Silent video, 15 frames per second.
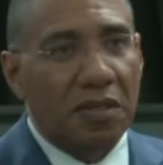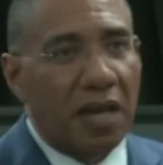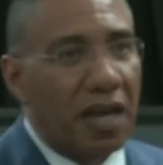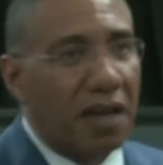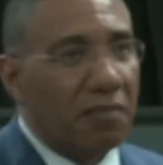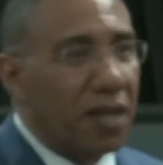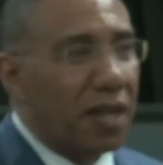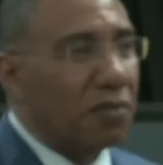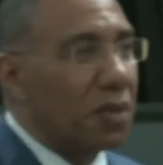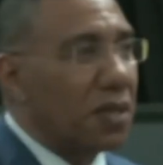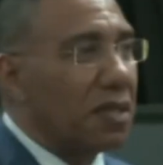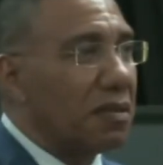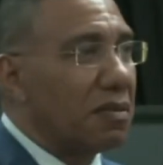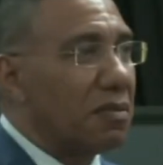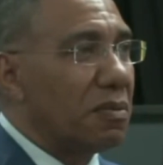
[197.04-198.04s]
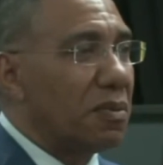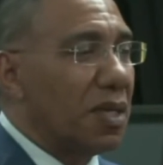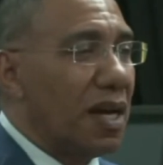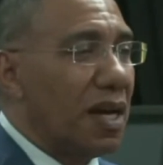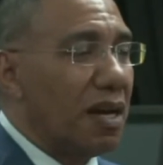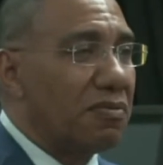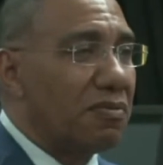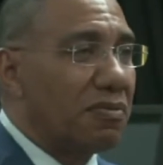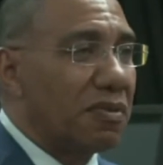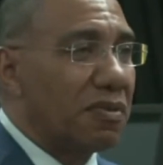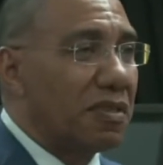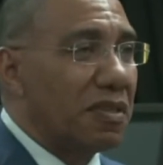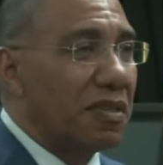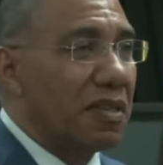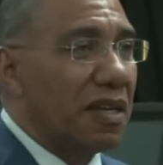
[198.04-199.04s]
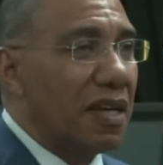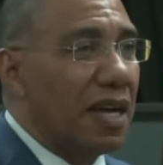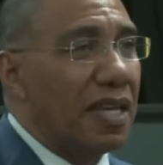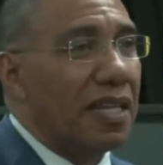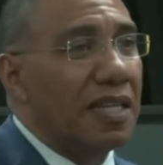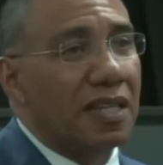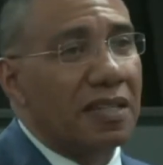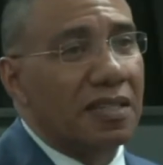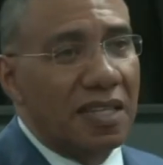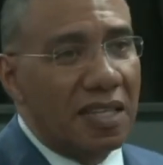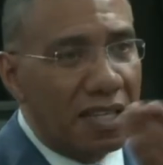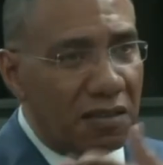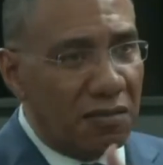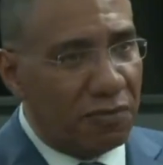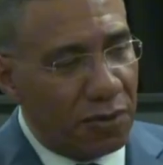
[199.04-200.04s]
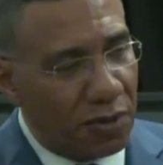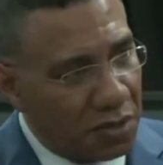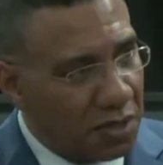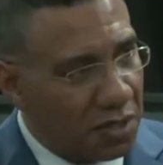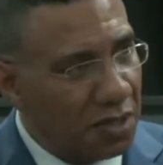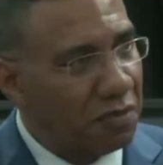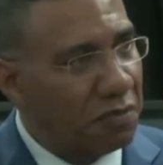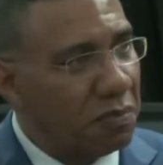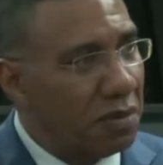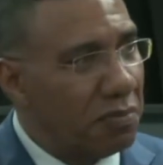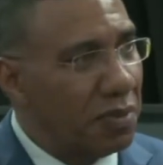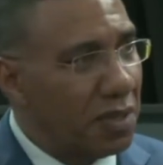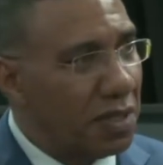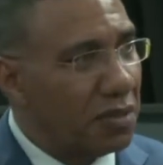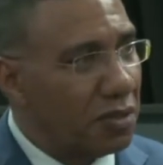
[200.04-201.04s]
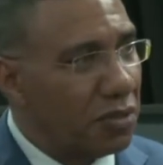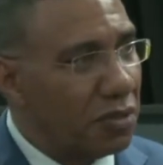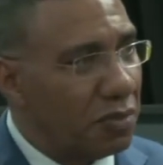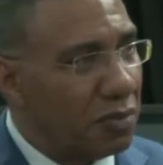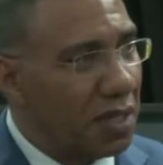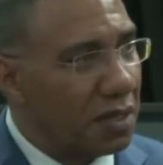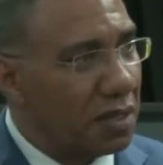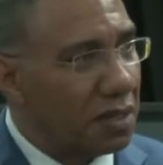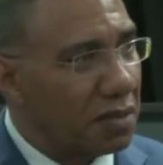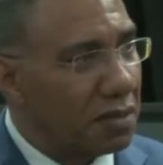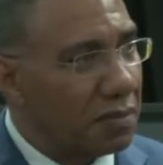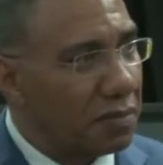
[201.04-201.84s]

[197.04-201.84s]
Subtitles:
time that we have a net influx of people into Jamaica.